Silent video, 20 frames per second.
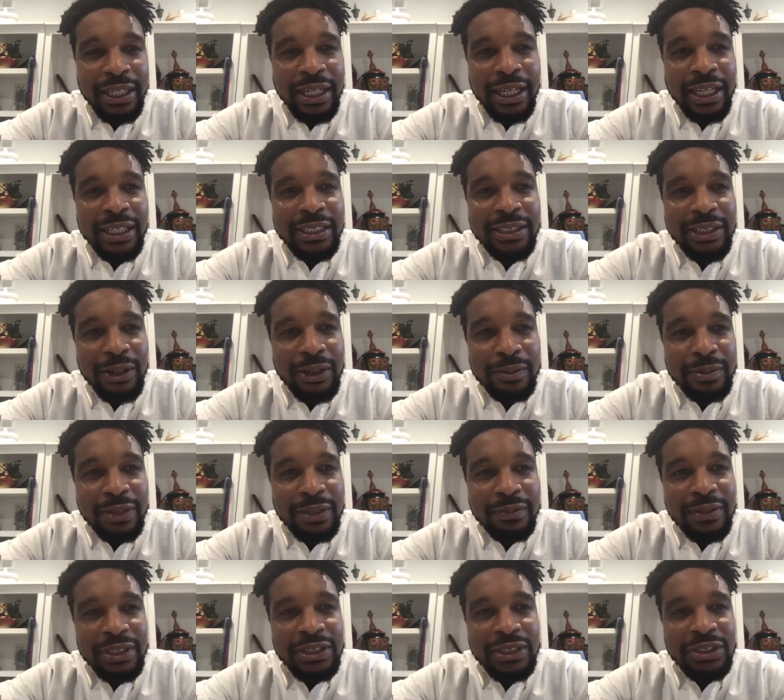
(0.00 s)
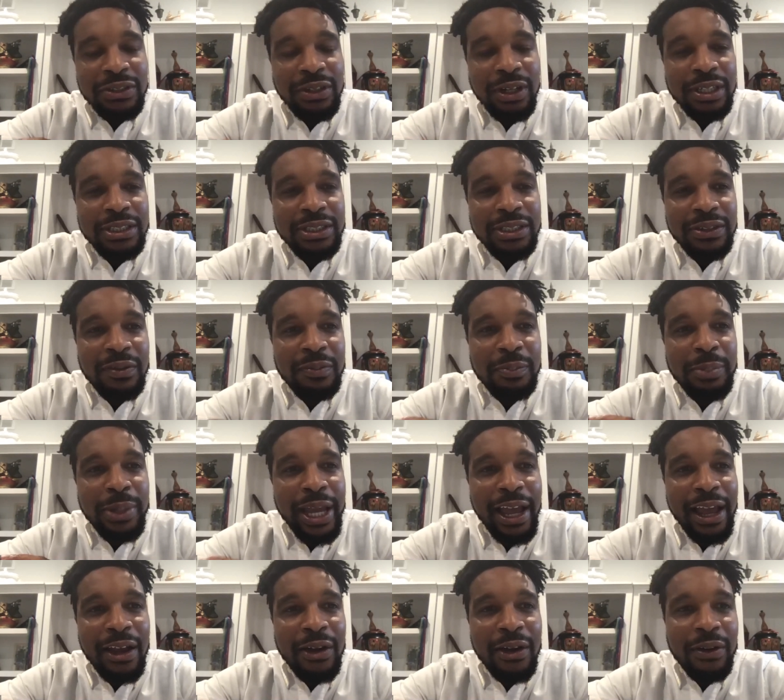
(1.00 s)
in terms of the structure of
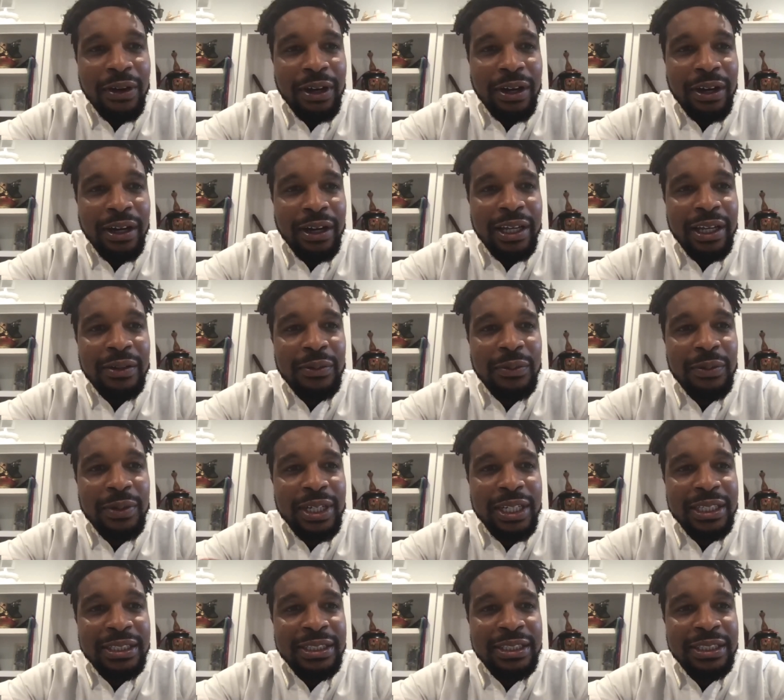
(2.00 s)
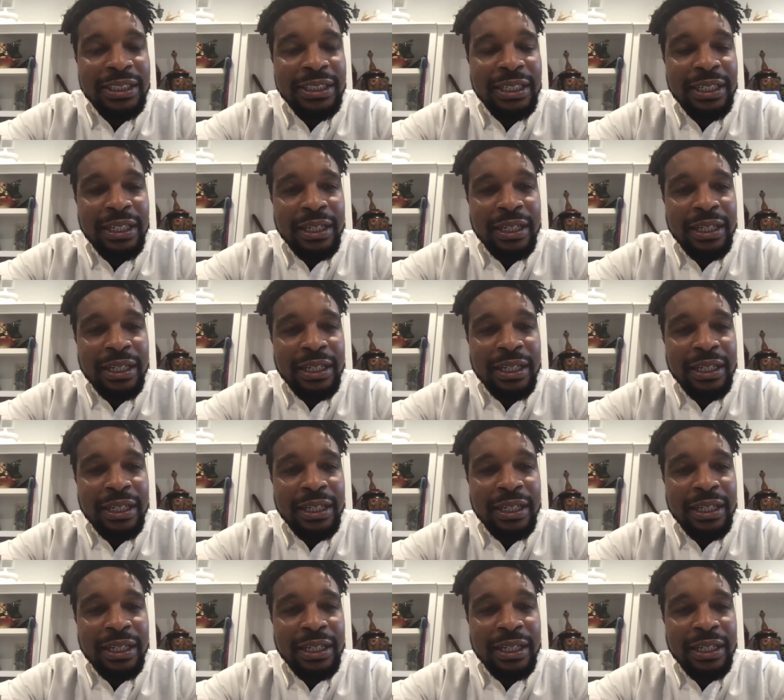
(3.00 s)
power, in which